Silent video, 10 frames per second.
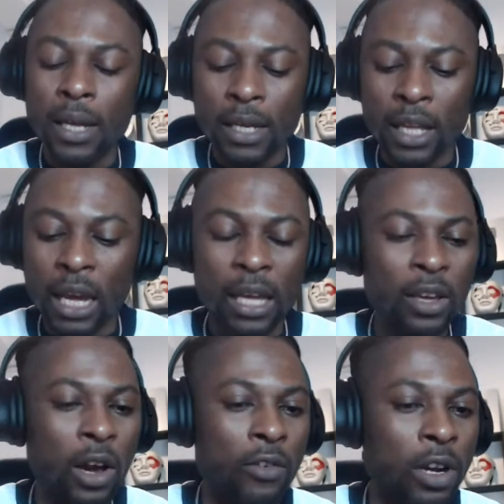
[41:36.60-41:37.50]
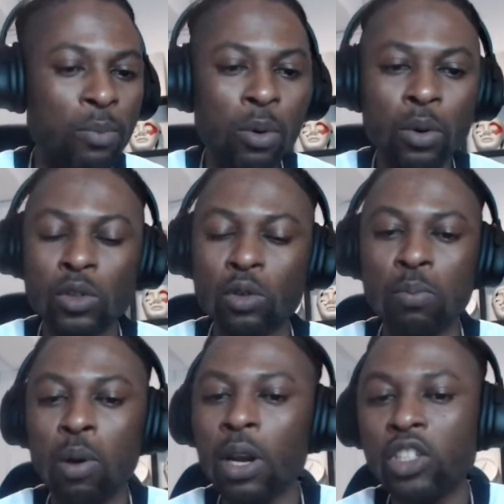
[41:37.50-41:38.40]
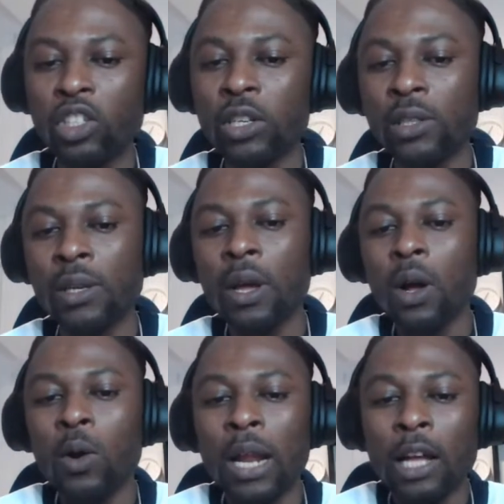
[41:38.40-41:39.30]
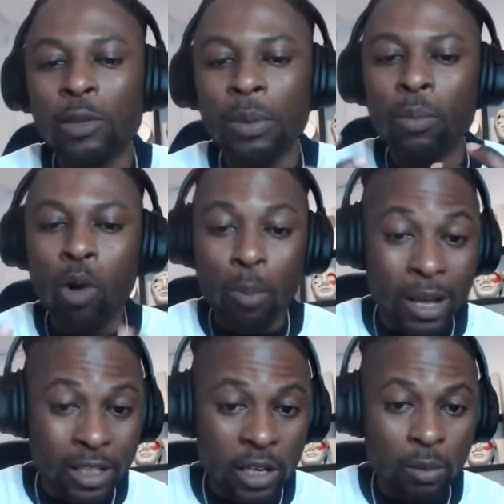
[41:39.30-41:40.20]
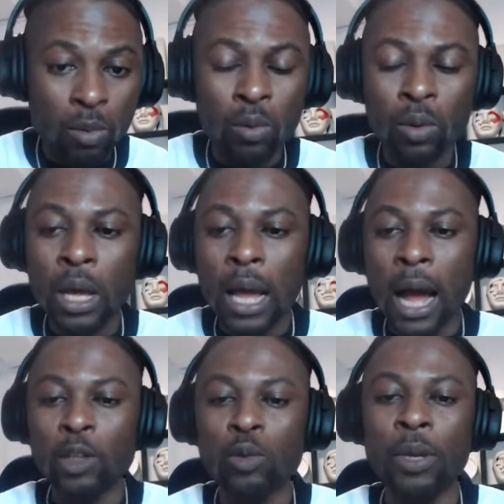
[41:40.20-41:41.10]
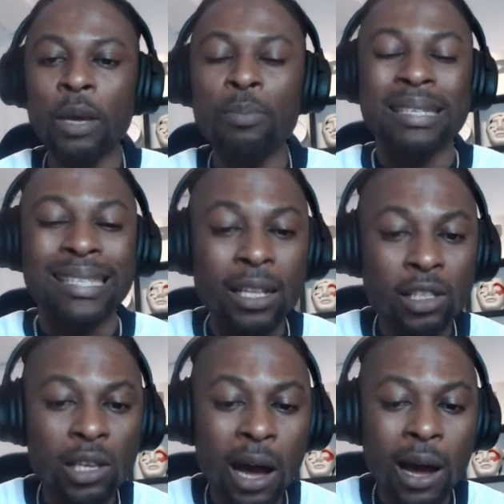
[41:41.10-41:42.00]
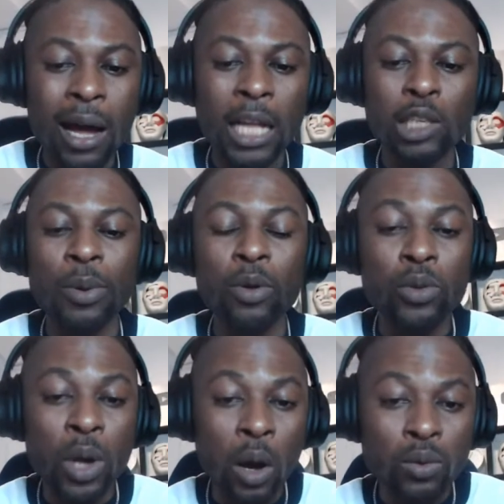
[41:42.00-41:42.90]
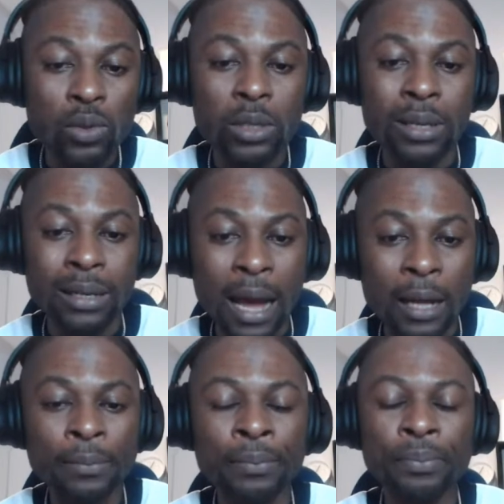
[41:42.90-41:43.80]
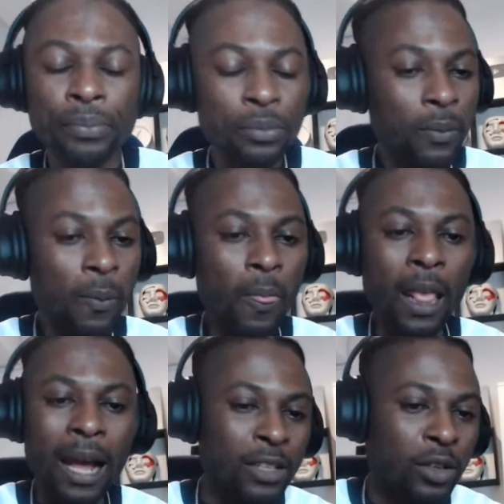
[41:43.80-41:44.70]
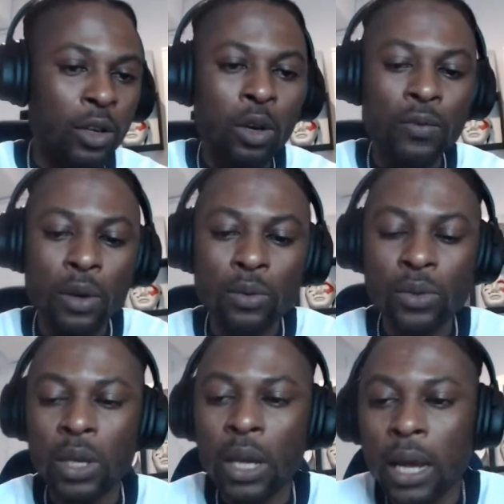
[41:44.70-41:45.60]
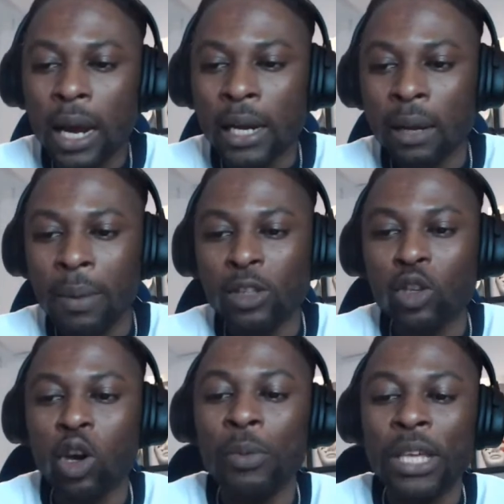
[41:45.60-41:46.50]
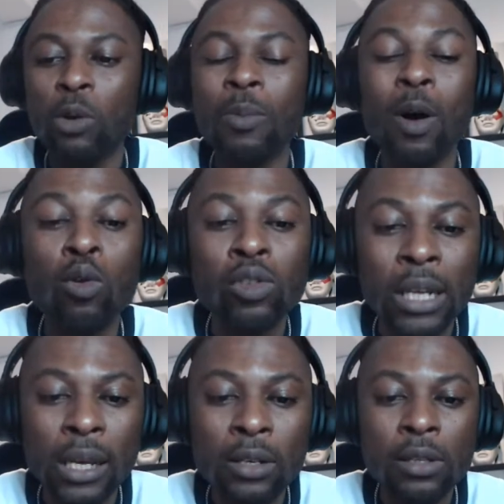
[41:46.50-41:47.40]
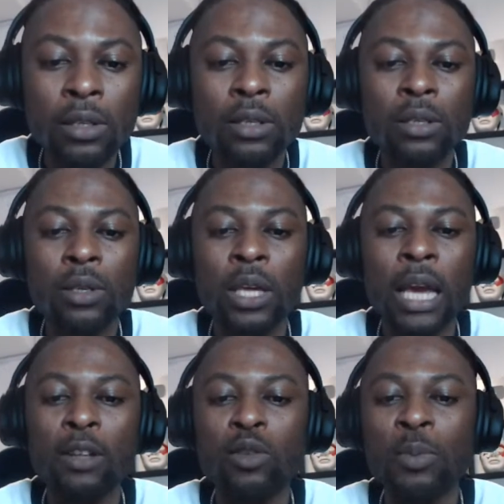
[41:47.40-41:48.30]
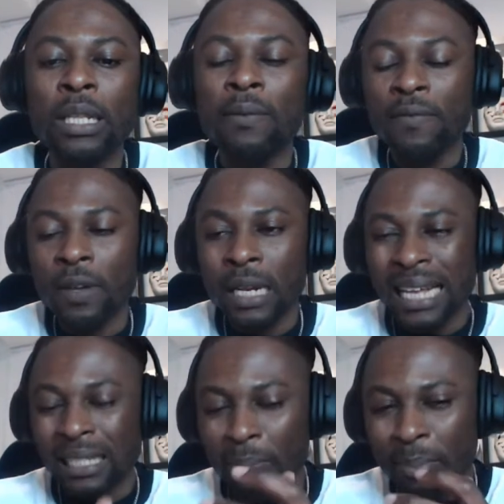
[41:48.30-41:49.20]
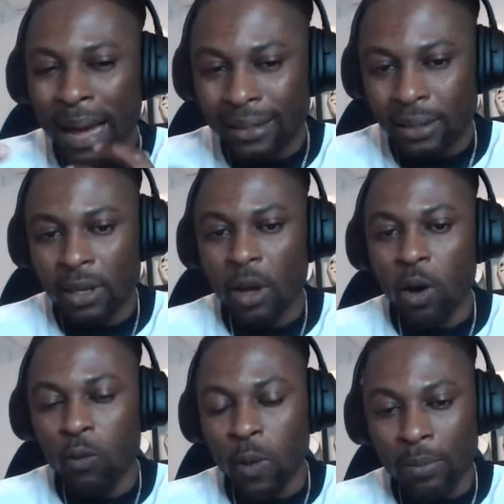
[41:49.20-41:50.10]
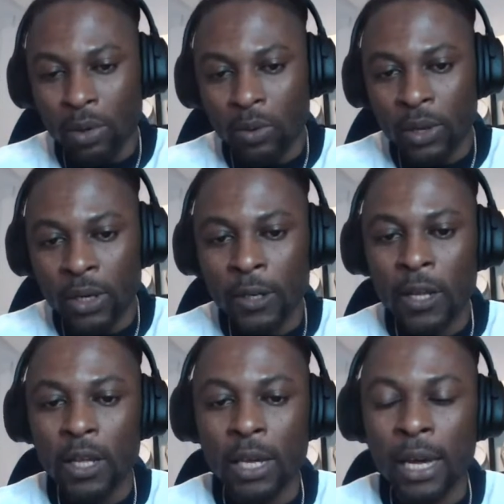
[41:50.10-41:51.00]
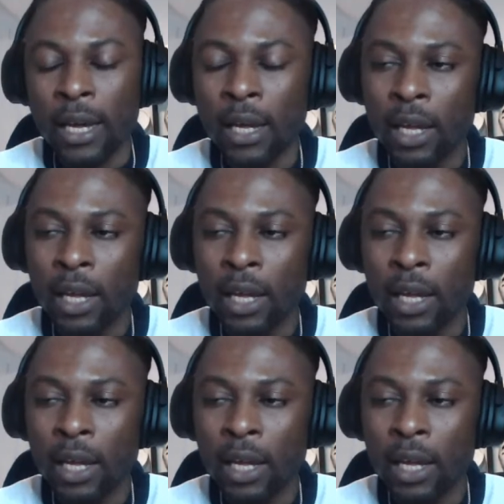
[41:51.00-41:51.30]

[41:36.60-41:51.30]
then you can read books to polish it on how to be more personable, how to be a presenter, how to be a good host, and that. I studied all of those, and how to communicate with my audience. Okay, how to make them feel as a part of what I'm doing. Yeah.